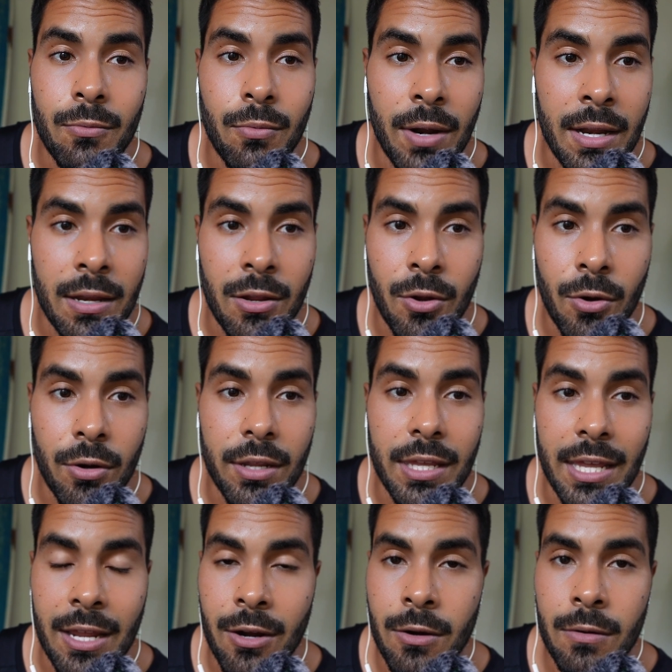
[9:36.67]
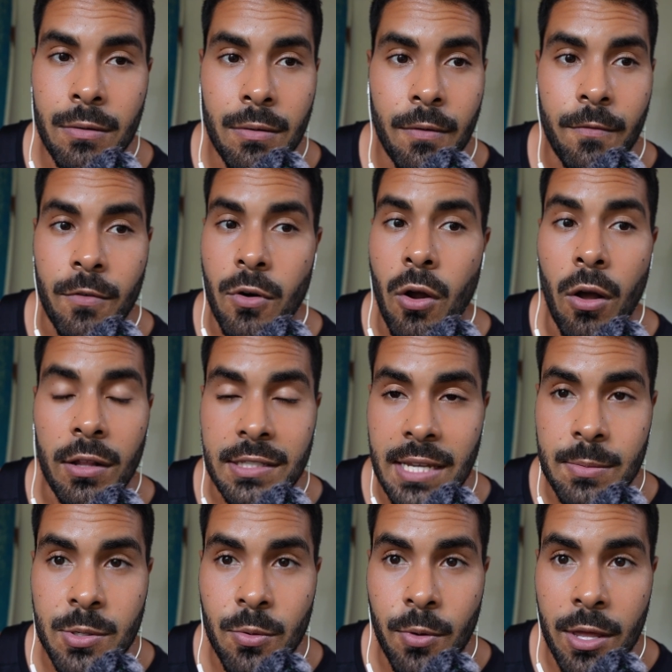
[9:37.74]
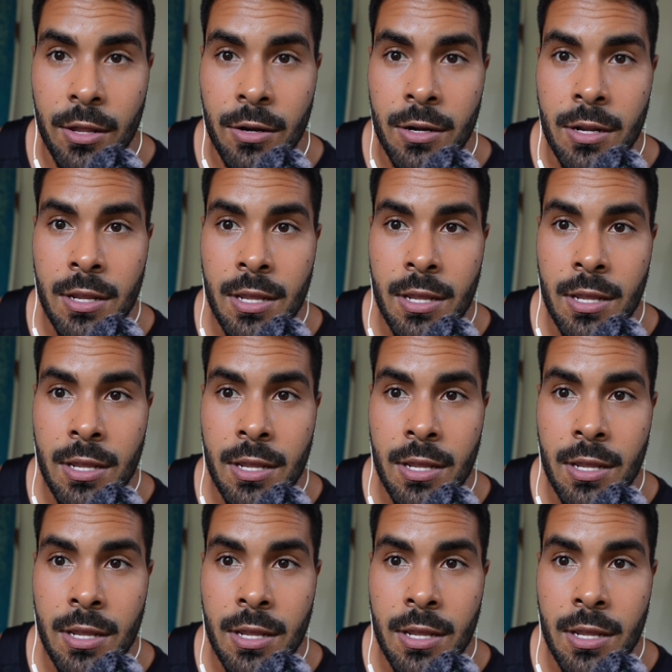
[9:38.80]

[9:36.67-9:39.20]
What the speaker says: rent your gear for all types of weather